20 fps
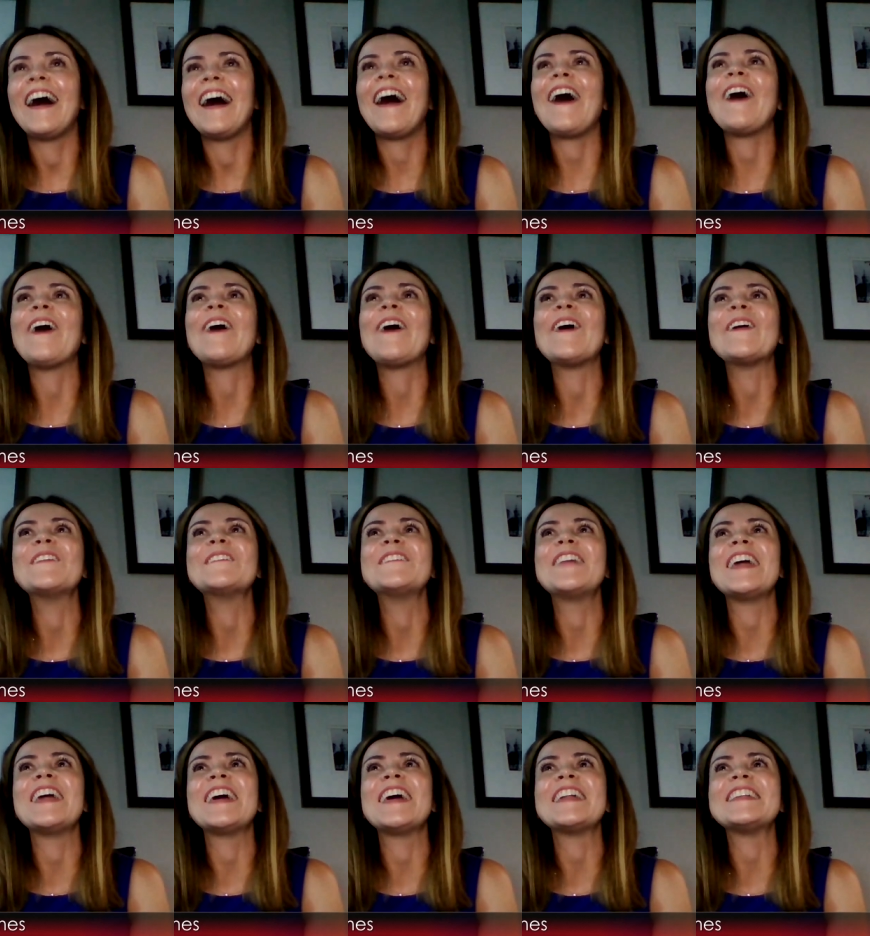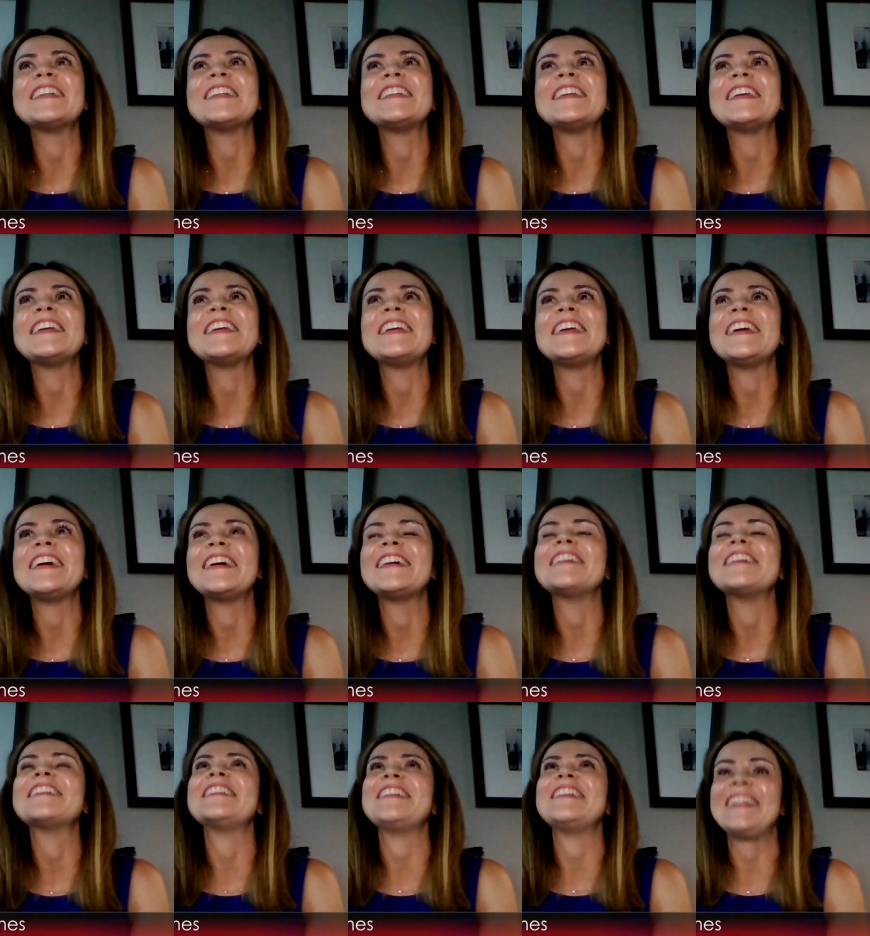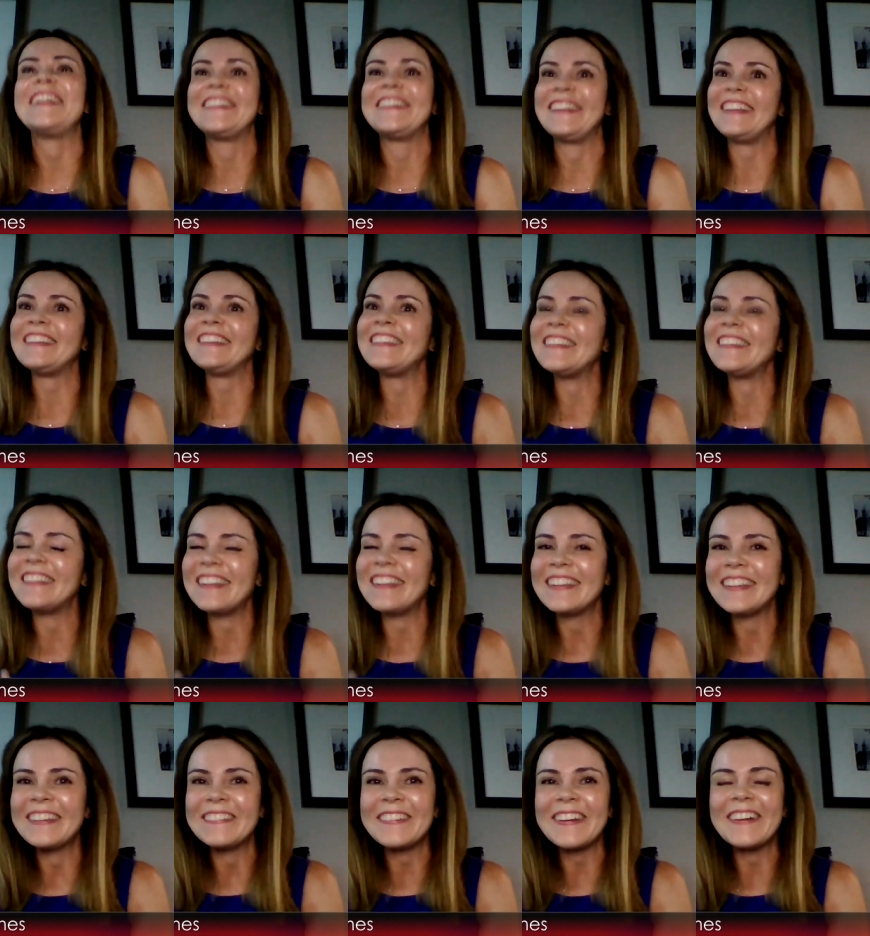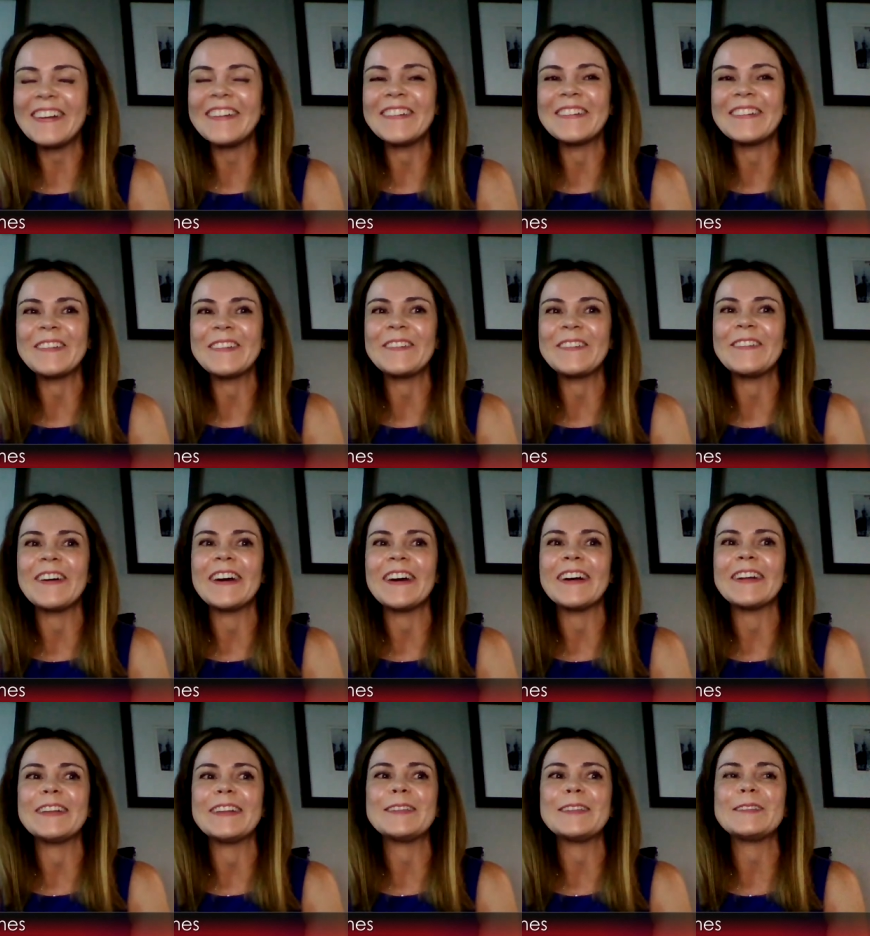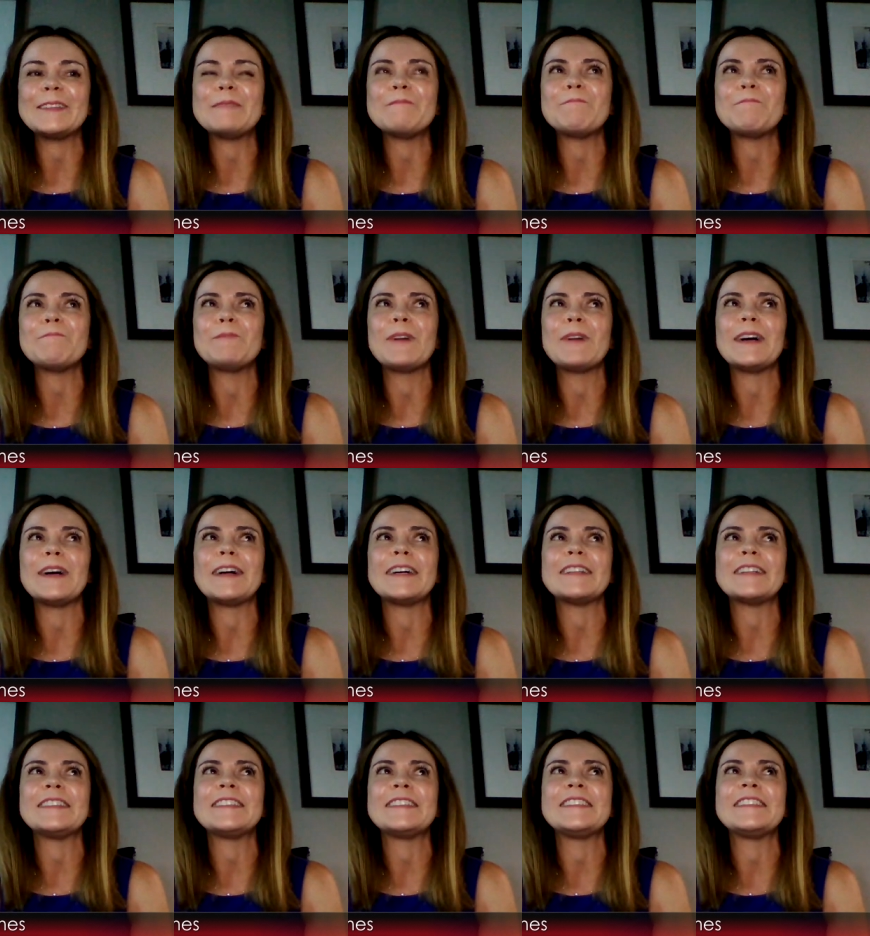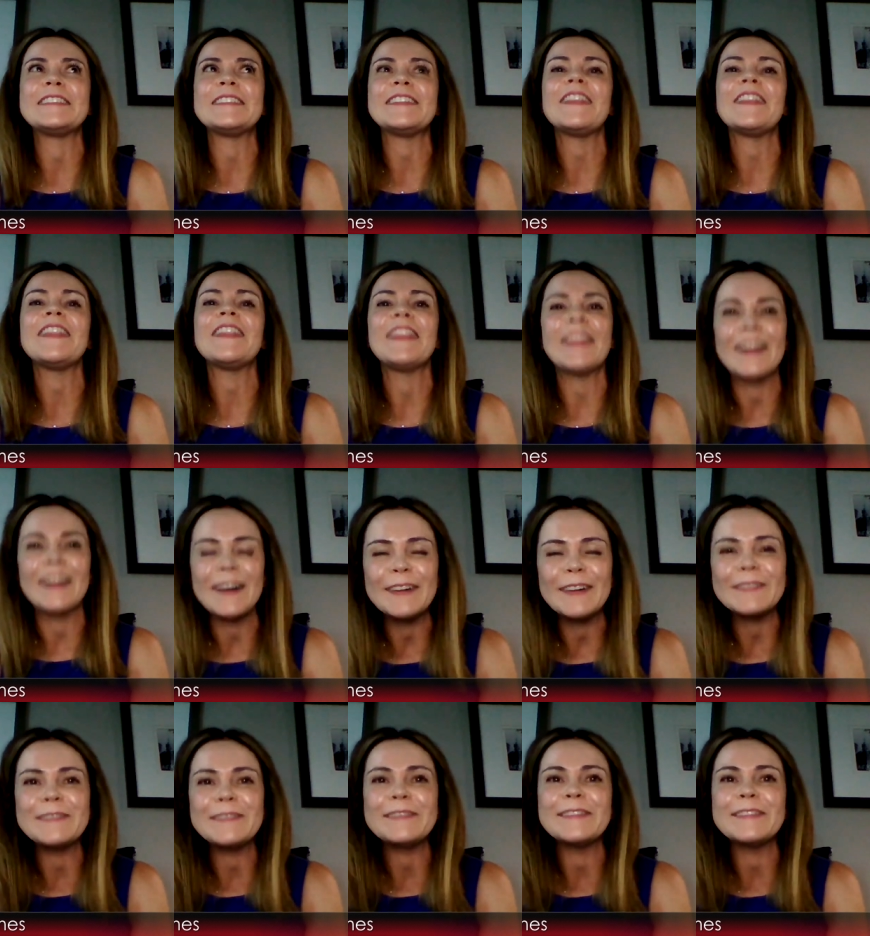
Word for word: Oh, Brandi, this is a difficult one, but love.